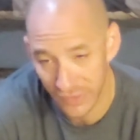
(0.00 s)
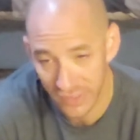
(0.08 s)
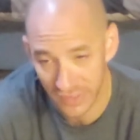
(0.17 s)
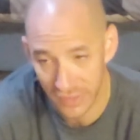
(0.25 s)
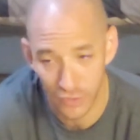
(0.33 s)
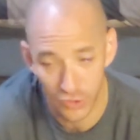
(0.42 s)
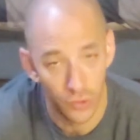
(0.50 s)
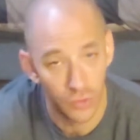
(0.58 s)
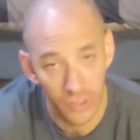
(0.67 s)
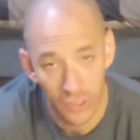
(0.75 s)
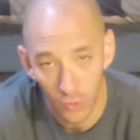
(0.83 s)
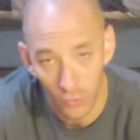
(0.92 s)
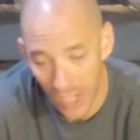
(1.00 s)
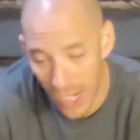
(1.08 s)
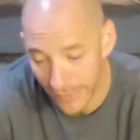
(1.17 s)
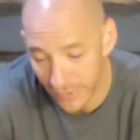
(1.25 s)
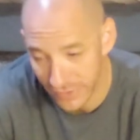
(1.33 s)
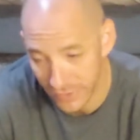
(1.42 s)
this to shoot,
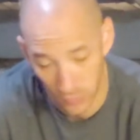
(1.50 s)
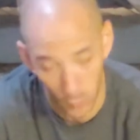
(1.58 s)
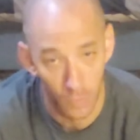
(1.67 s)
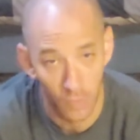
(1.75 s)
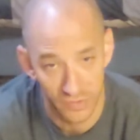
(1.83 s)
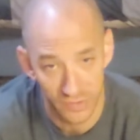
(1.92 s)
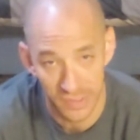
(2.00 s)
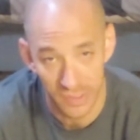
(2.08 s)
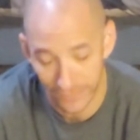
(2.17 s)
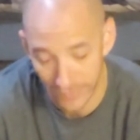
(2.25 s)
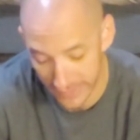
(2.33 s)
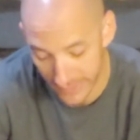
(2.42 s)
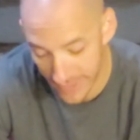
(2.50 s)
rabbits and squirrels and stuff like